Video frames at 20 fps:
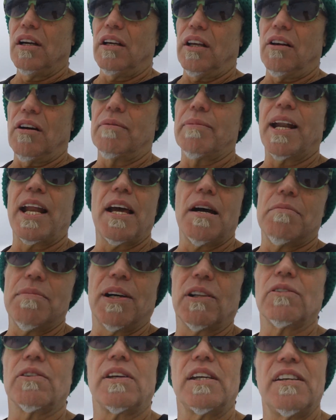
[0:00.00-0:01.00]
You know, I'm an A M
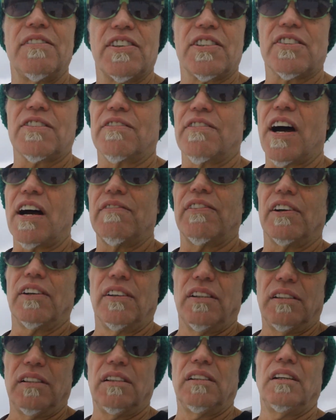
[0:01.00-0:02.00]
L leukemia survivor.
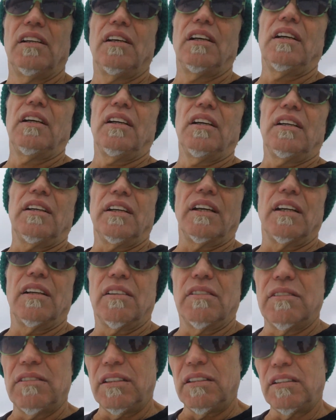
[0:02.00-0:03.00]
You
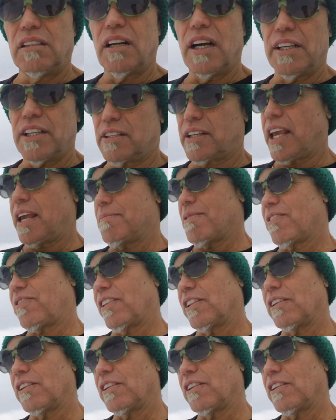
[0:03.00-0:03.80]
know, I just came off the